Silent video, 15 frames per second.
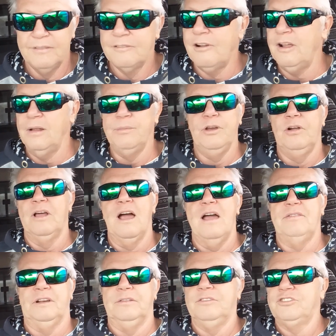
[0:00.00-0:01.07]
Right? It'll be all
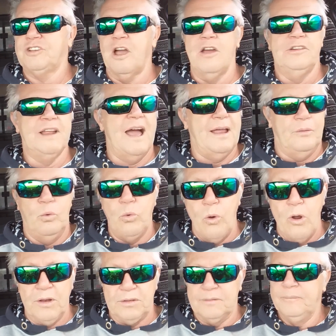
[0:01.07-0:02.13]
over. Show done.
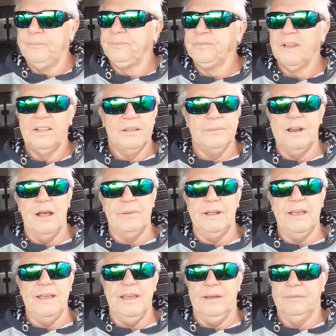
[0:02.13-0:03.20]
What? There'll be nobody
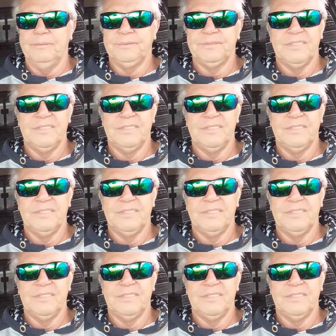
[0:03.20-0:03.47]
here.